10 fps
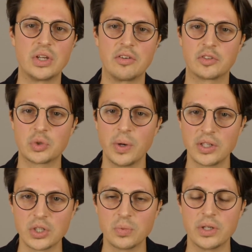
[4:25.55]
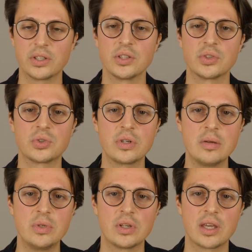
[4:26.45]
You have Twitch where you can
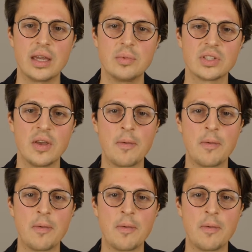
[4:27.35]
stream your games.